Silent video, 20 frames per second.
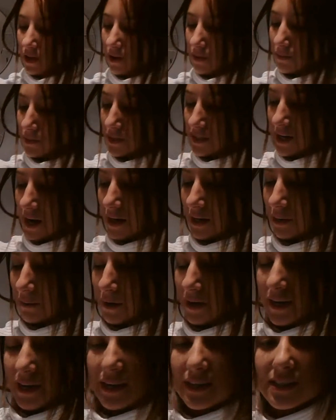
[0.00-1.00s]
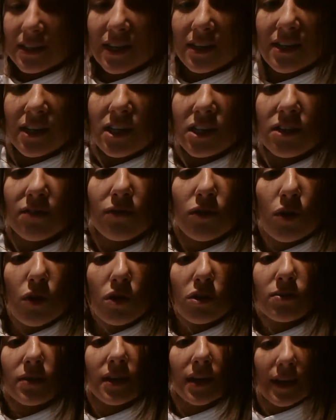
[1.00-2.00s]
I'm starting my next sentence, of
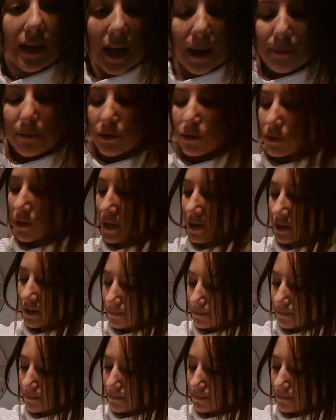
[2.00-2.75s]
course, with a capital letter.